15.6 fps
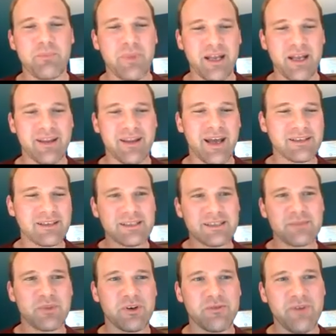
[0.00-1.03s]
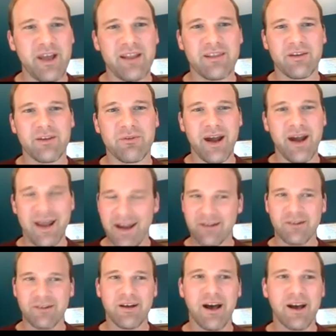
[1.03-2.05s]
But that doesn't prevent the
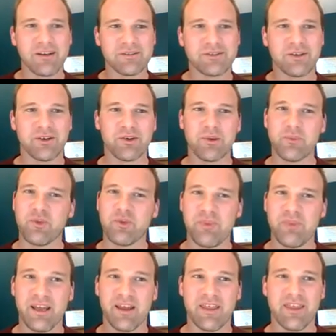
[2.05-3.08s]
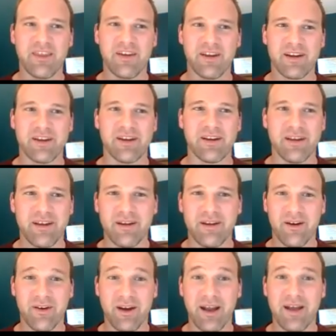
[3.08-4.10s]
right-angled Coxeter group from being thick
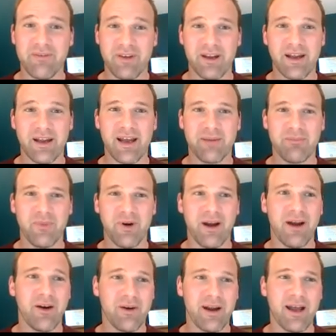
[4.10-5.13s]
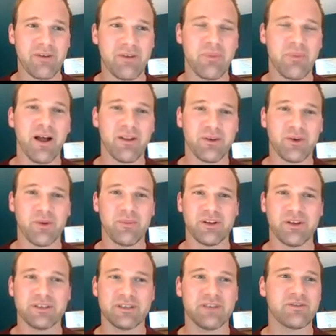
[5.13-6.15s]
or having
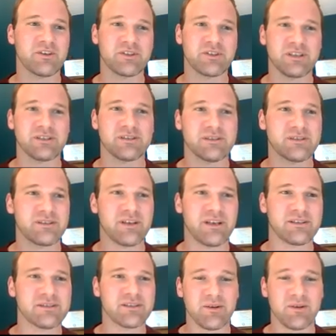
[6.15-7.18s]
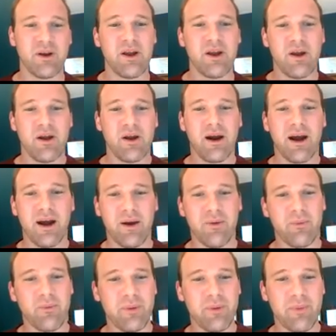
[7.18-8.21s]
polynomial divergence. And so
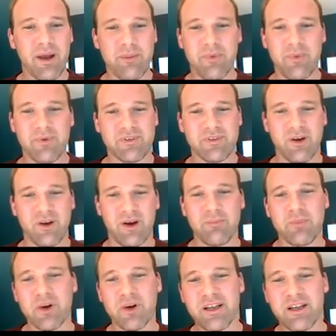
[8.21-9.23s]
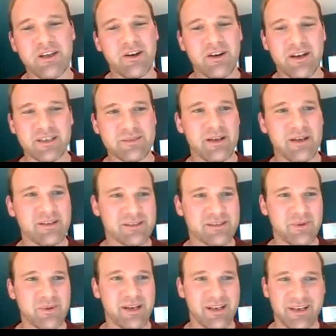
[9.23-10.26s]
so I'm pretty curious about
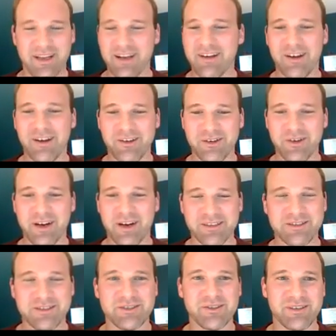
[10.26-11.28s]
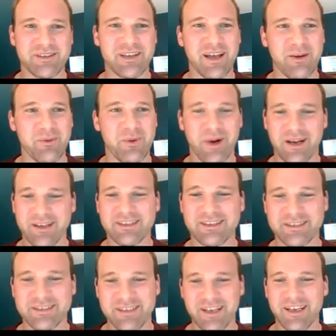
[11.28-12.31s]
this one and had an undergrad student that wanted to
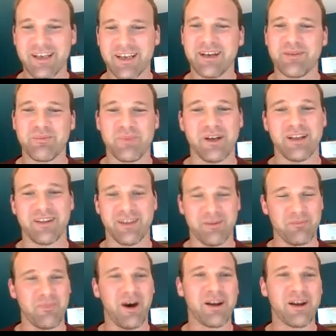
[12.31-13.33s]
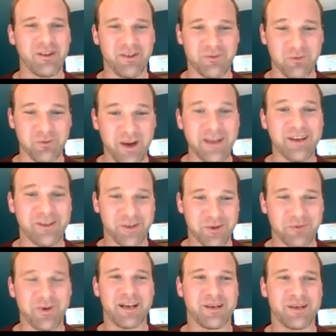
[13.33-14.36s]
study it, but the model of regular
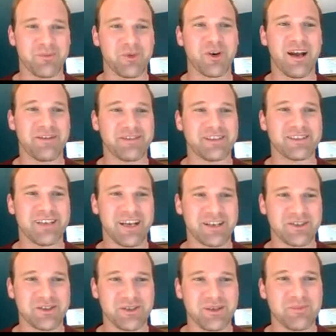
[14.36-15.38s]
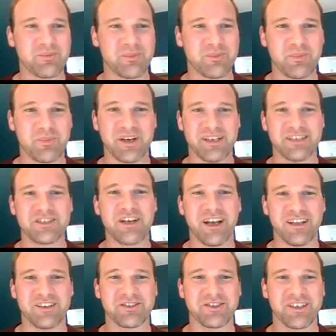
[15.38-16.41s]
random graphs is actually pretty
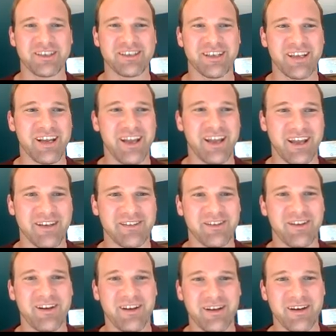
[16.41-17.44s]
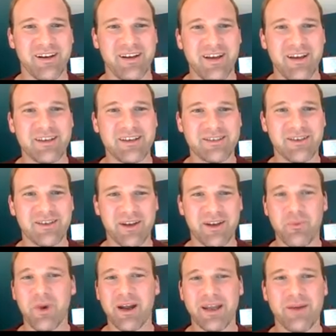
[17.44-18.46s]
challenging to get a handle on. So like,
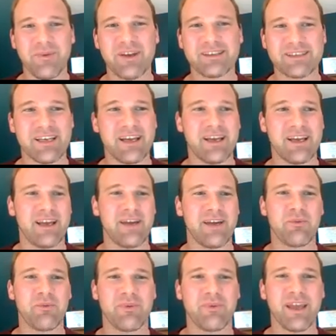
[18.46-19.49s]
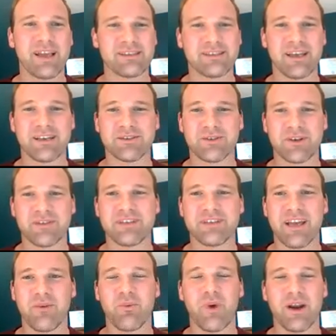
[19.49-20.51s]
what can we say? If that's like sort of
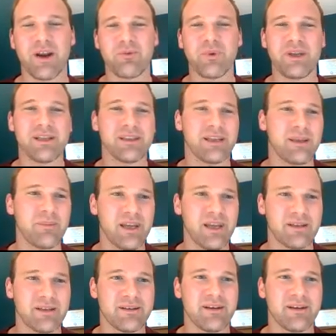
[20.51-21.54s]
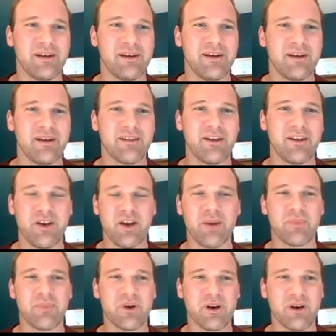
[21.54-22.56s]
saying, what if we limit the
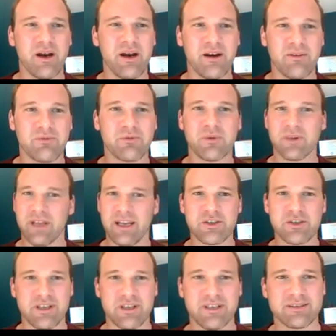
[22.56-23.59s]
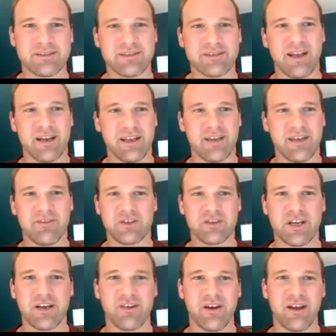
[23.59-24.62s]
number of relations that a given
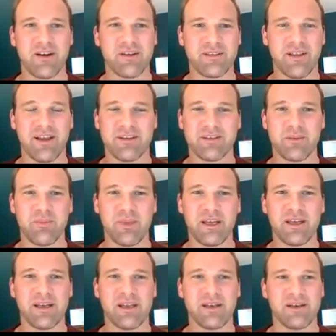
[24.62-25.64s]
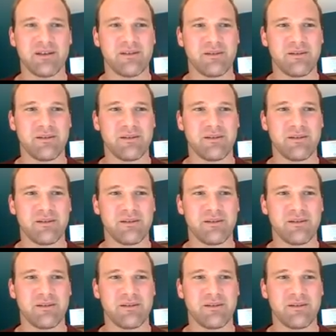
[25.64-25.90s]
generator is allowed to be in?